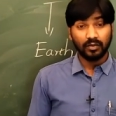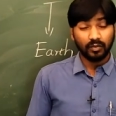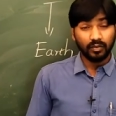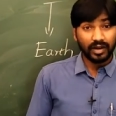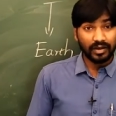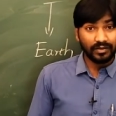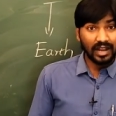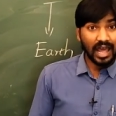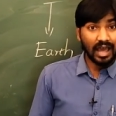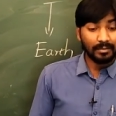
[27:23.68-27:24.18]

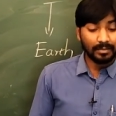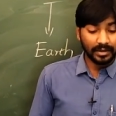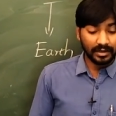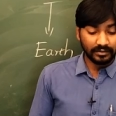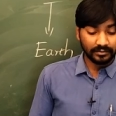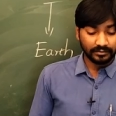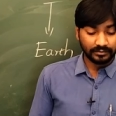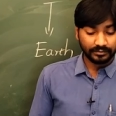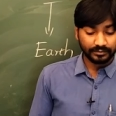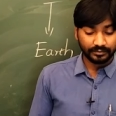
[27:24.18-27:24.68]
what will
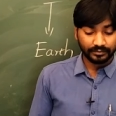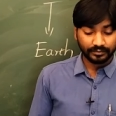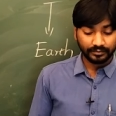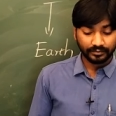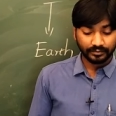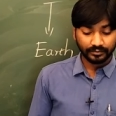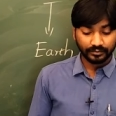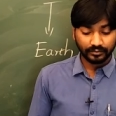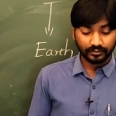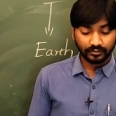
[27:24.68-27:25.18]
happen?
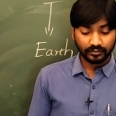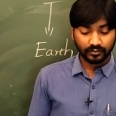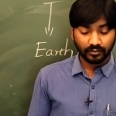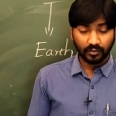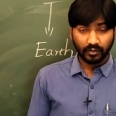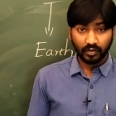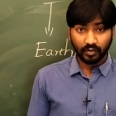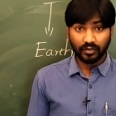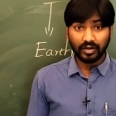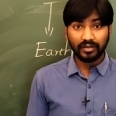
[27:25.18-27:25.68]

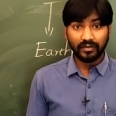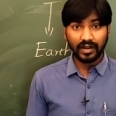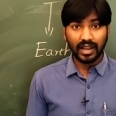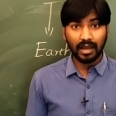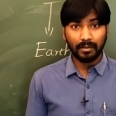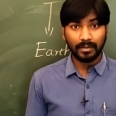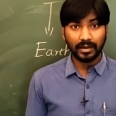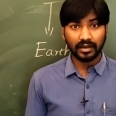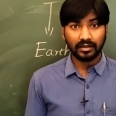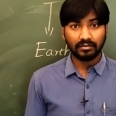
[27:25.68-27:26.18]
What will
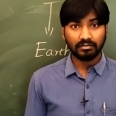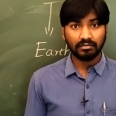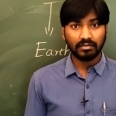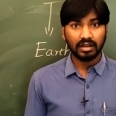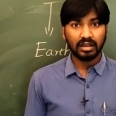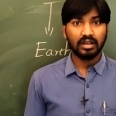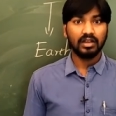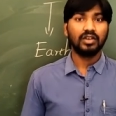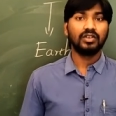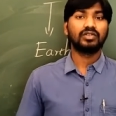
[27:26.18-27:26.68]

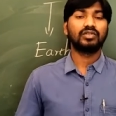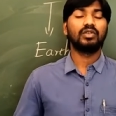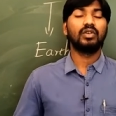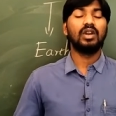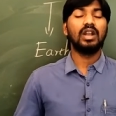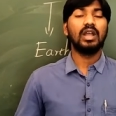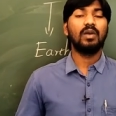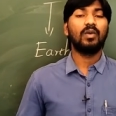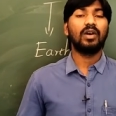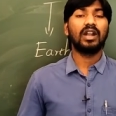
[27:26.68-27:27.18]
happen?
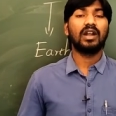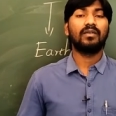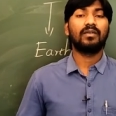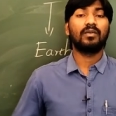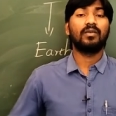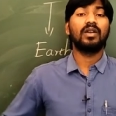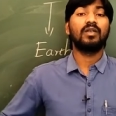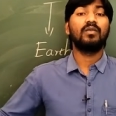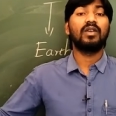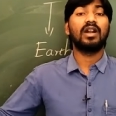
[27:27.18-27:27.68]
Slowly, one
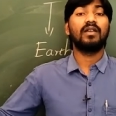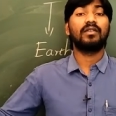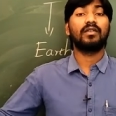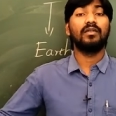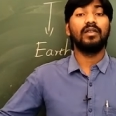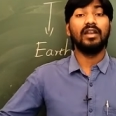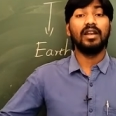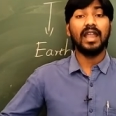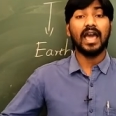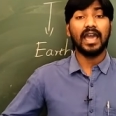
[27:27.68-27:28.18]
after one
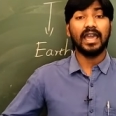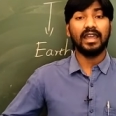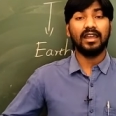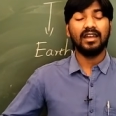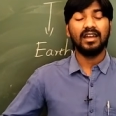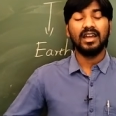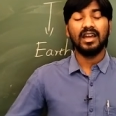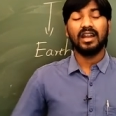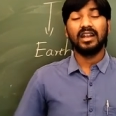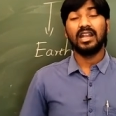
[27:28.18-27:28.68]
will
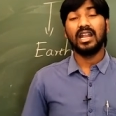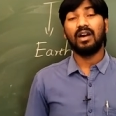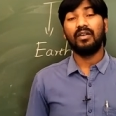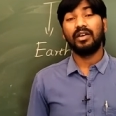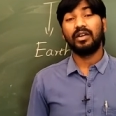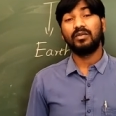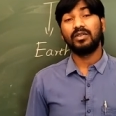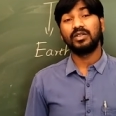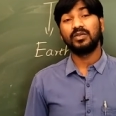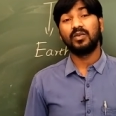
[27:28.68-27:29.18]
die.
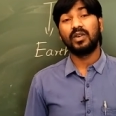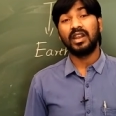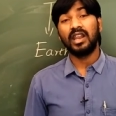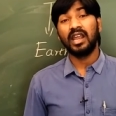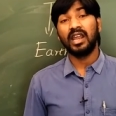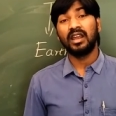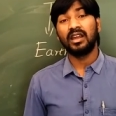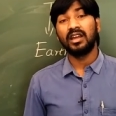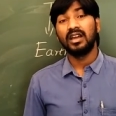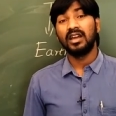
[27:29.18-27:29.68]
Now it was
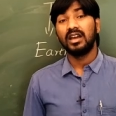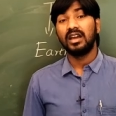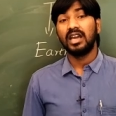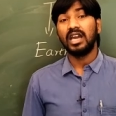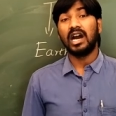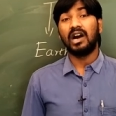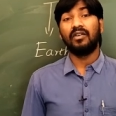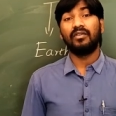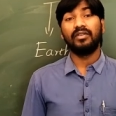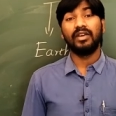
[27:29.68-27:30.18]
worrying.
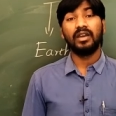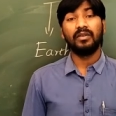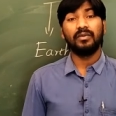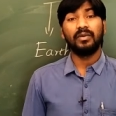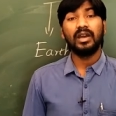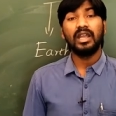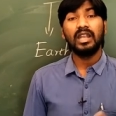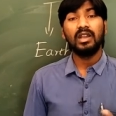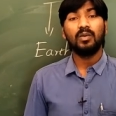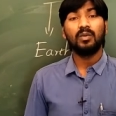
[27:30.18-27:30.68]

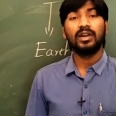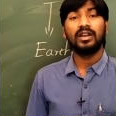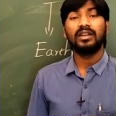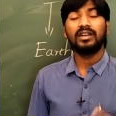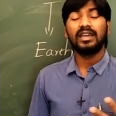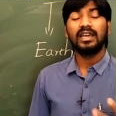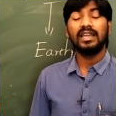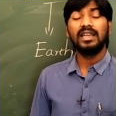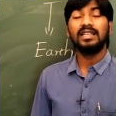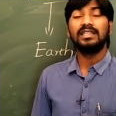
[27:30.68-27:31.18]
If
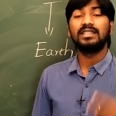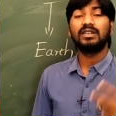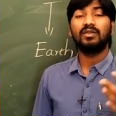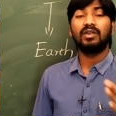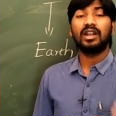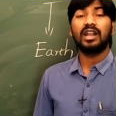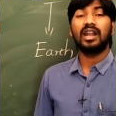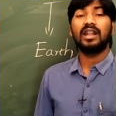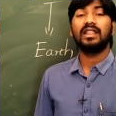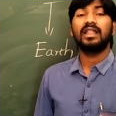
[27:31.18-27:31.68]
anyone kills
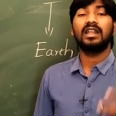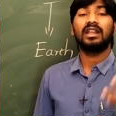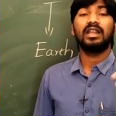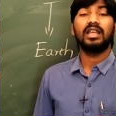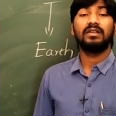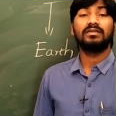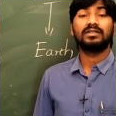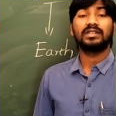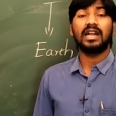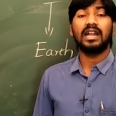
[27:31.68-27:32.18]
one another,
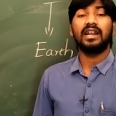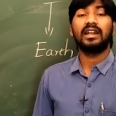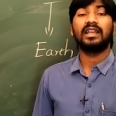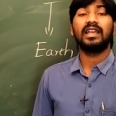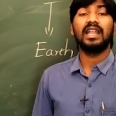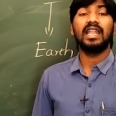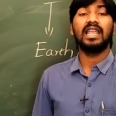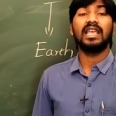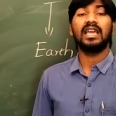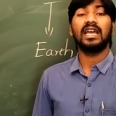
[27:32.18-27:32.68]
it
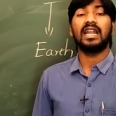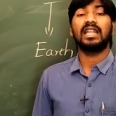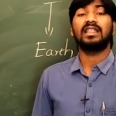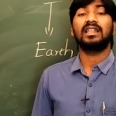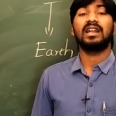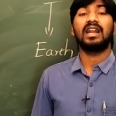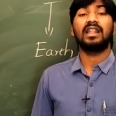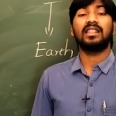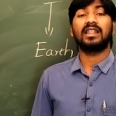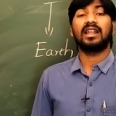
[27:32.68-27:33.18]
started killing
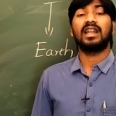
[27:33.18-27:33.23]
another,